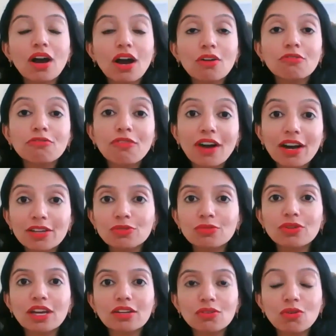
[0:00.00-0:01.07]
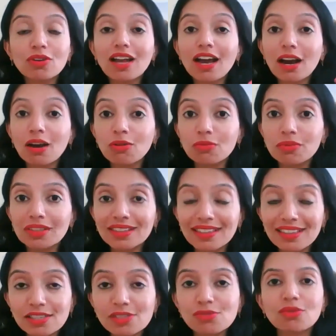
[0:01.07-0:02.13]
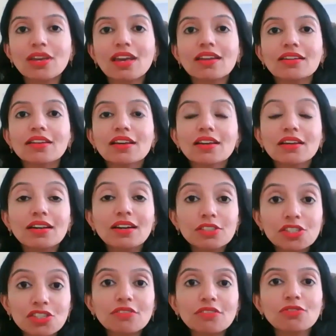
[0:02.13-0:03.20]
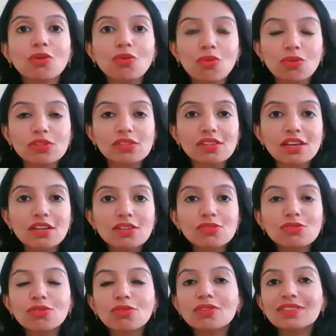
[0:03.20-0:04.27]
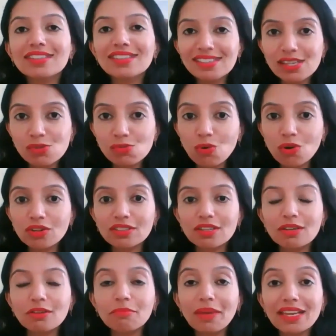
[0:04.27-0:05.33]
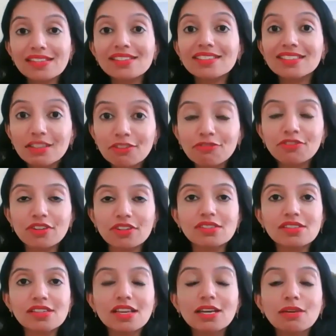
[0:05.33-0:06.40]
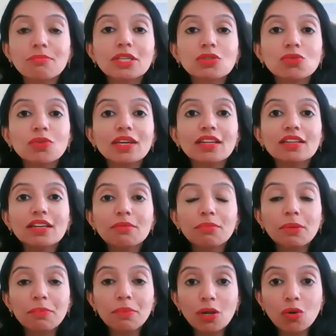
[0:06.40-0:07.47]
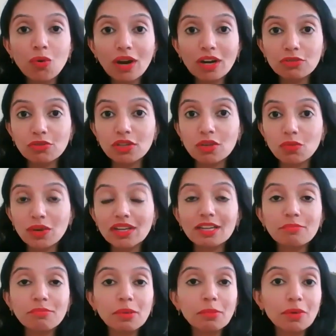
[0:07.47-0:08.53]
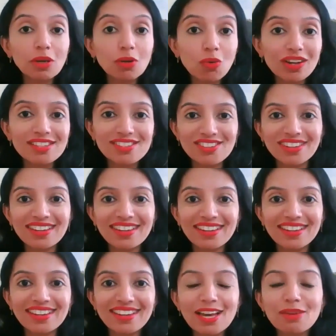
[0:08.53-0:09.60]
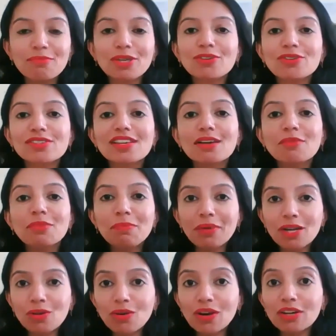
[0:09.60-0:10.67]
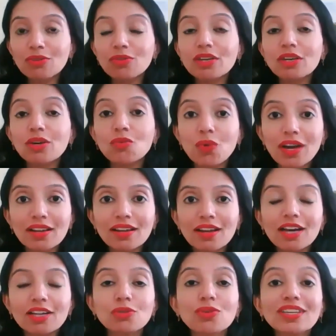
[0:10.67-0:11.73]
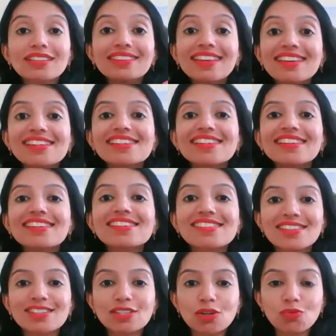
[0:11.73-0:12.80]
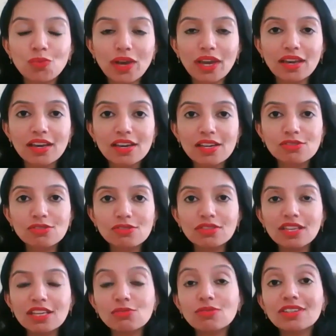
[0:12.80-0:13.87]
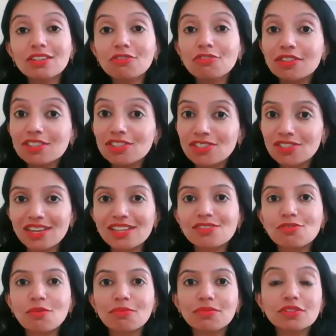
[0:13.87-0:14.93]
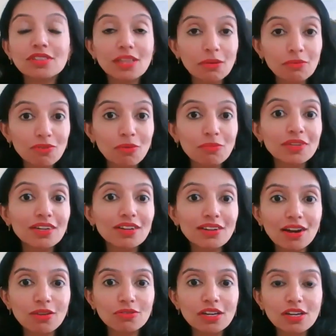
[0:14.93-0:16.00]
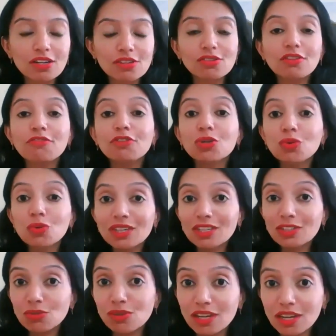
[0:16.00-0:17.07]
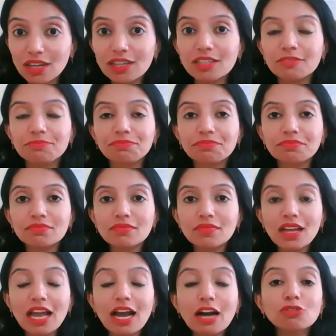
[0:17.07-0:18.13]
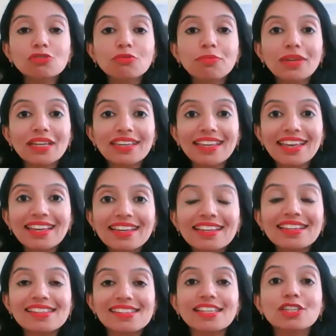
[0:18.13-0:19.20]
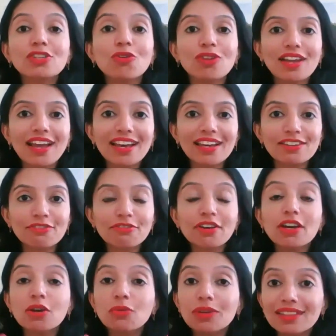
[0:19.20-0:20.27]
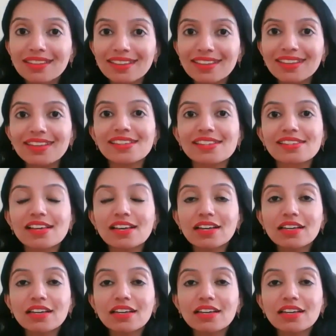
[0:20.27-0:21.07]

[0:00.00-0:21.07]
how far you can go and how with ease you can achieve your goals. So this is what makes a difference between people who are doing well and people who are struggling. Because people who are doing well are doing things in a certain way. So that's what differentiates from them from the crowd. So if you want to learn how to bring increase in your life with ease,